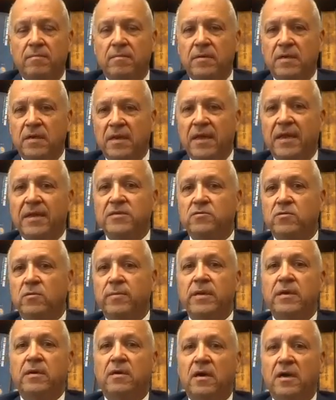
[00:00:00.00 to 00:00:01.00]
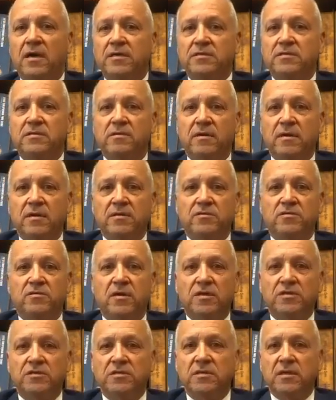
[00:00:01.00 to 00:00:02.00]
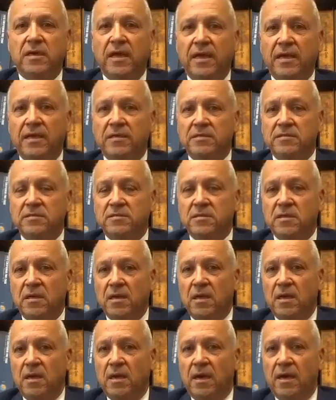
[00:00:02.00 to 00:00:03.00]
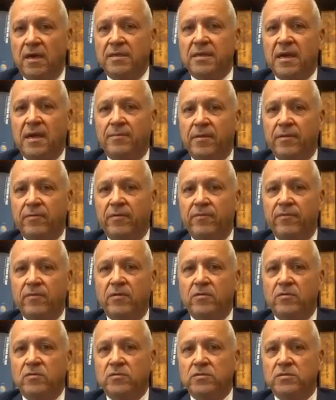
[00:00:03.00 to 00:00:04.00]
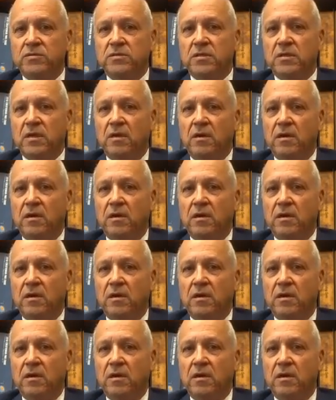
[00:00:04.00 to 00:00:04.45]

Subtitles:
delays will be caused during construction as untimely reviews,